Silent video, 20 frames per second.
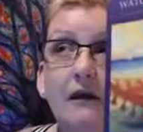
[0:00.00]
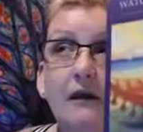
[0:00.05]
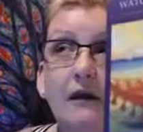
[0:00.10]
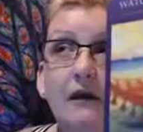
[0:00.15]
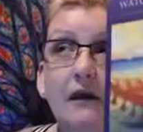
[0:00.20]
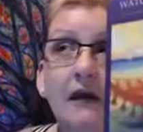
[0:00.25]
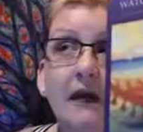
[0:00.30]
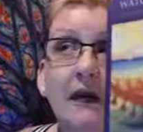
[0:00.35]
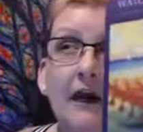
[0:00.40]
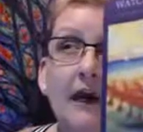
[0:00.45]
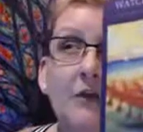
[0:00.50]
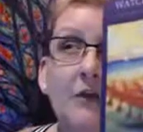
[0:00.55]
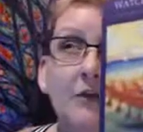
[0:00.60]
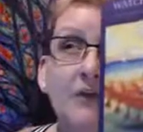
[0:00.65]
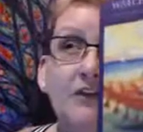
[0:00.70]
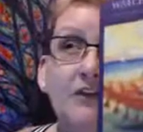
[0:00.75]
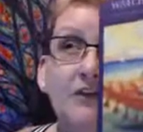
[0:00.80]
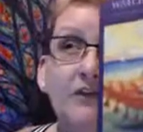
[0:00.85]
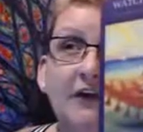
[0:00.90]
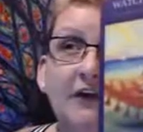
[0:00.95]
And I
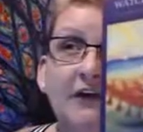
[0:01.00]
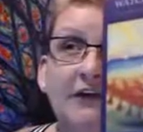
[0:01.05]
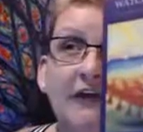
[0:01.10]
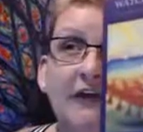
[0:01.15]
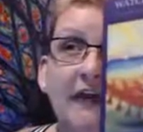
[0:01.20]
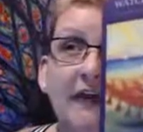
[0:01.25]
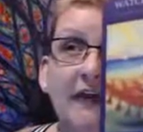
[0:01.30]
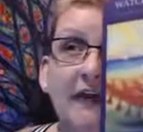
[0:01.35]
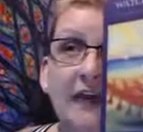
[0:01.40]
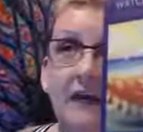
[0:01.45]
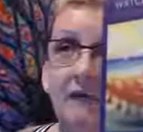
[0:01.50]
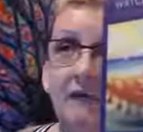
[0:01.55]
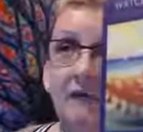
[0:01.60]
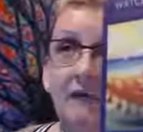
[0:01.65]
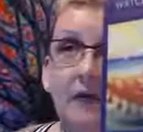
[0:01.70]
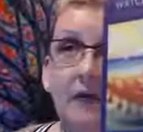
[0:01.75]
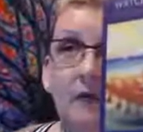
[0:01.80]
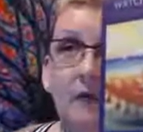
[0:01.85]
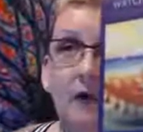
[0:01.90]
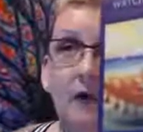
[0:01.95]
almost feel that came
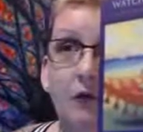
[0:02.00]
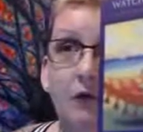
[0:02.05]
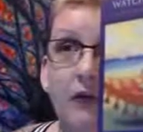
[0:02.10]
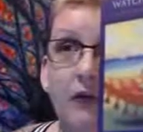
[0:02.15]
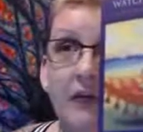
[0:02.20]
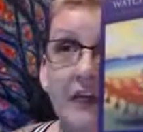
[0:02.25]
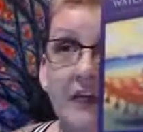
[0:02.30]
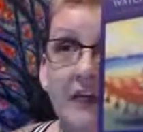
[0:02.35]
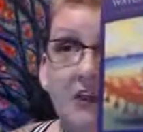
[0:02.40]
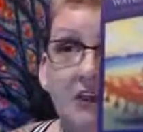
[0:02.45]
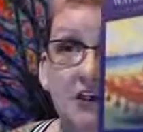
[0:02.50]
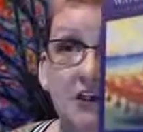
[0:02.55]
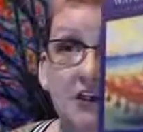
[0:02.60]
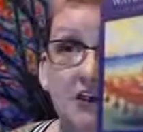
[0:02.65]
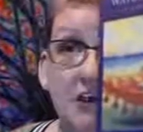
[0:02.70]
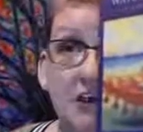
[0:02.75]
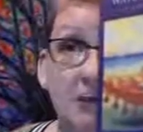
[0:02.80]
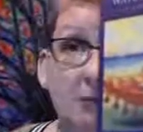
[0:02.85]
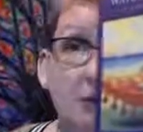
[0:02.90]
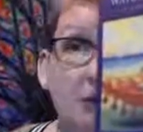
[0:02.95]
from a
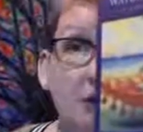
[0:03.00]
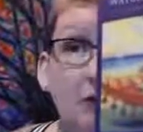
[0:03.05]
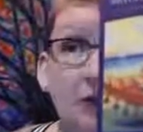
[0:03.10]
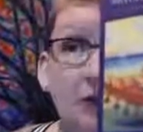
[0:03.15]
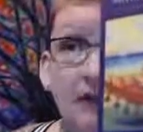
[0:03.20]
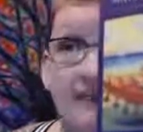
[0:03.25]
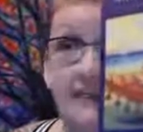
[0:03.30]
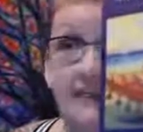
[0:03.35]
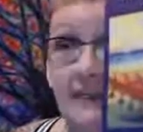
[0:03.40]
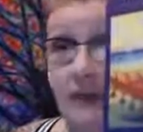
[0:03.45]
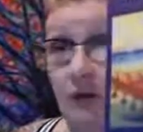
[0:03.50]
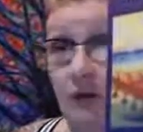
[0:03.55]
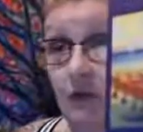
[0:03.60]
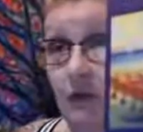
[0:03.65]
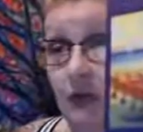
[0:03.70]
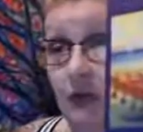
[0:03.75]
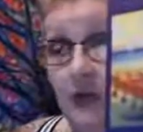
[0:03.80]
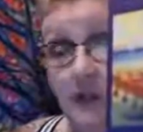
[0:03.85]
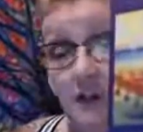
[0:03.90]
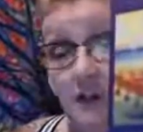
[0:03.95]
relationship. And when I say
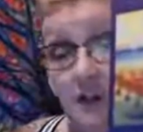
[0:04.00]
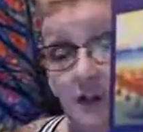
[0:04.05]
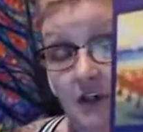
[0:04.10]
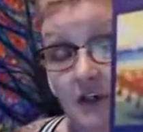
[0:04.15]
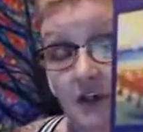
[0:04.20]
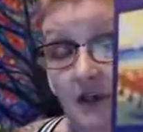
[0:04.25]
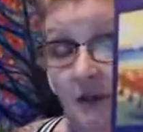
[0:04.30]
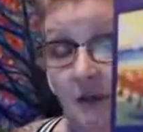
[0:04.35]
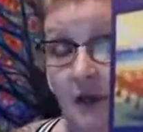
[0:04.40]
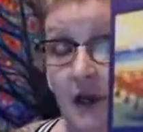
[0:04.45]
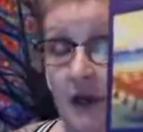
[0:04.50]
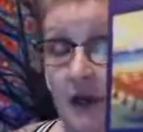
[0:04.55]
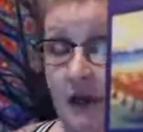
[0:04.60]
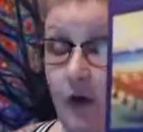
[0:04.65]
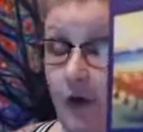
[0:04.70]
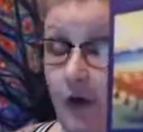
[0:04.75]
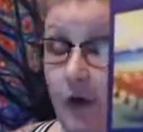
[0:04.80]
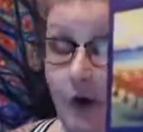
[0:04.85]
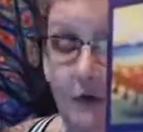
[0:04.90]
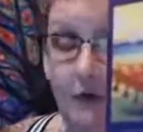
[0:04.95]
relationship, I
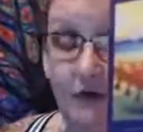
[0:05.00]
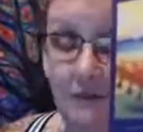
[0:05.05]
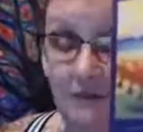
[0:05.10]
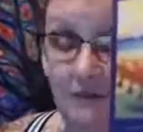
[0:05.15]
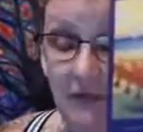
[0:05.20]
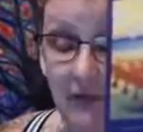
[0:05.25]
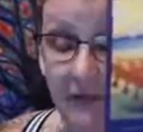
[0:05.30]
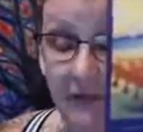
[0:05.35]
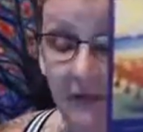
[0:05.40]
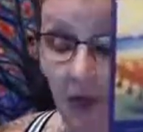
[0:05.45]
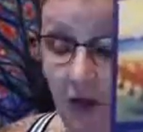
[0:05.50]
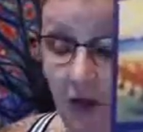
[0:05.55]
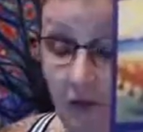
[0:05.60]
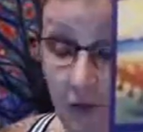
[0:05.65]
don't always mean love